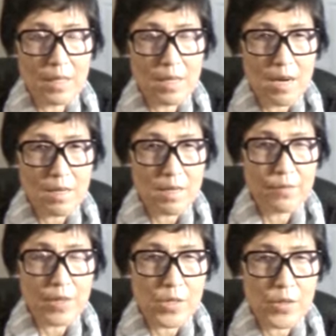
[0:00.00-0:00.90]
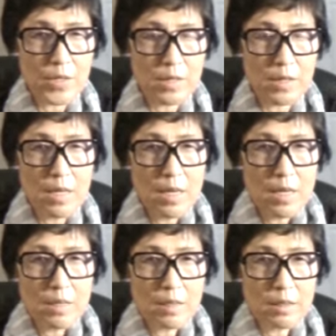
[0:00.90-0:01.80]
RNA virus.
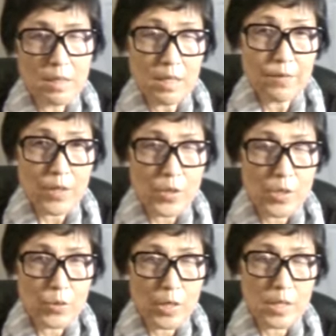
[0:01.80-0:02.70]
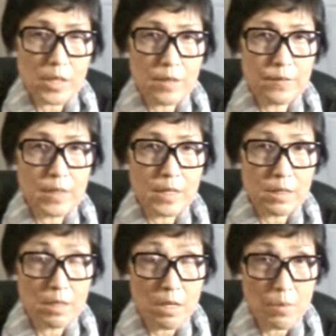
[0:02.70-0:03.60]
The DNA virus is relatively
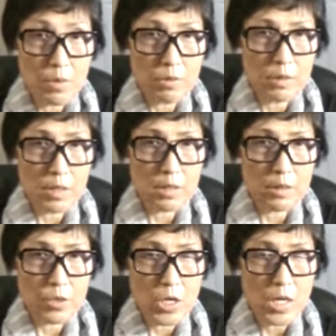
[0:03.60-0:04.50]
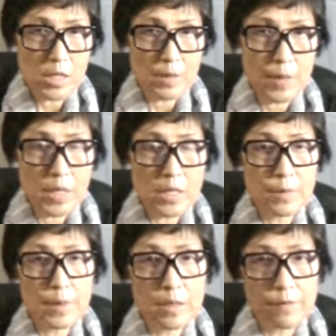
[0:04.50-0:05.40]
stable, does not change that much,
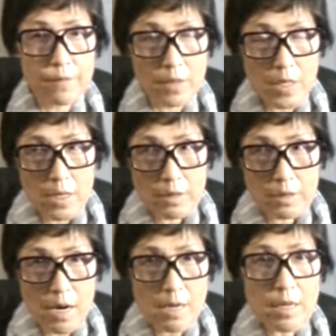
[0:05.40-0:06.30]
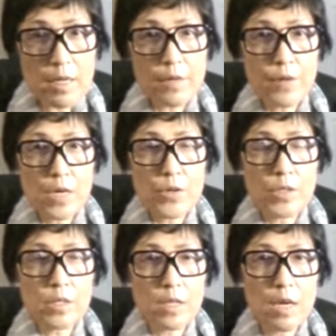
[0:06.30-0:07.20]
but the RNA
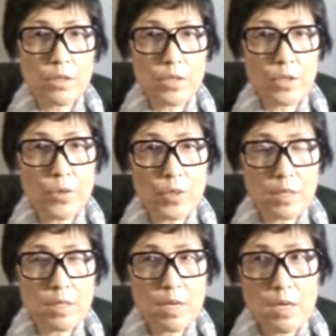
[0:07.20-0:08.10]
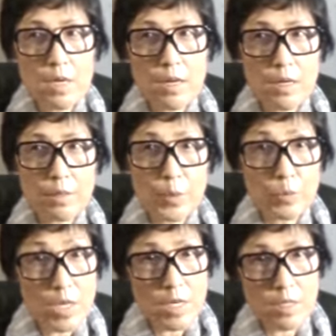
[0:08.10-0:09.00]
virus undergoing
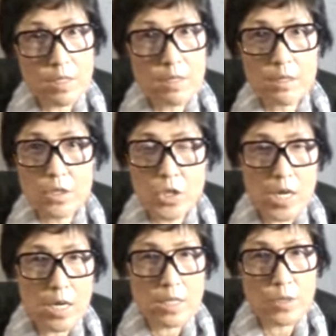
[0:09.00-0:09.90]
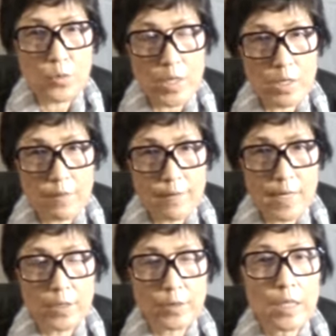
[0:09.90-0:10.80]
mutations change once in a
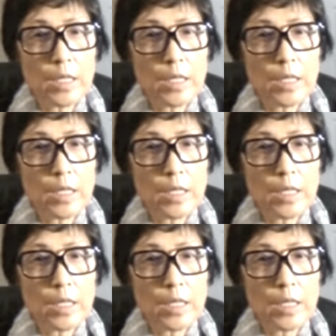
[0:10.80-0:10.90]
while.